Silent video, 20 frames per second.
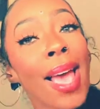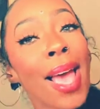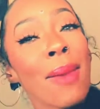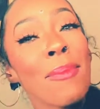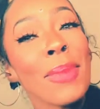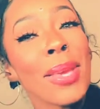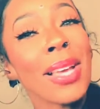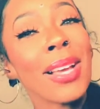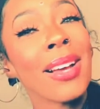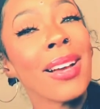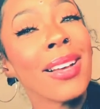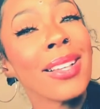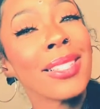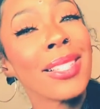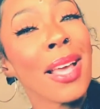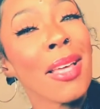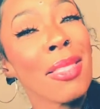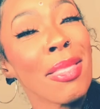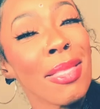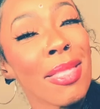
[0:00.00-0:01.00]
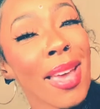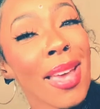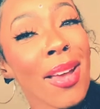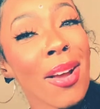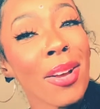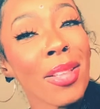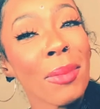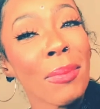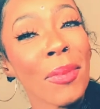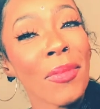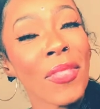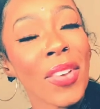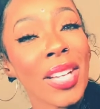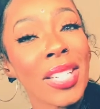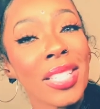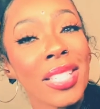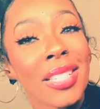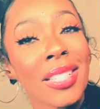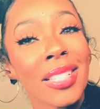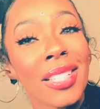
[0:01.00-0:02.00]
and because they are the
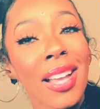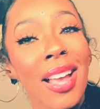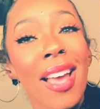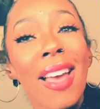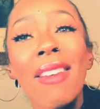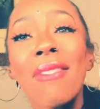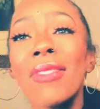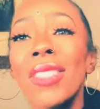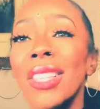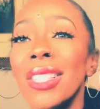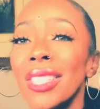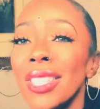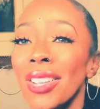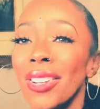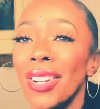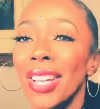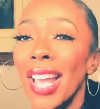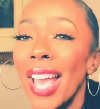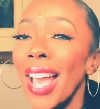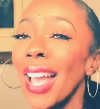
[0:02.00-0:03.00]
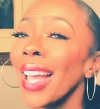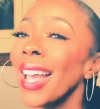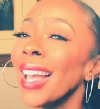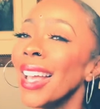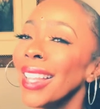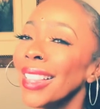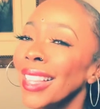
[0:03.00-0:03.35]
perfectionists of the zodiac,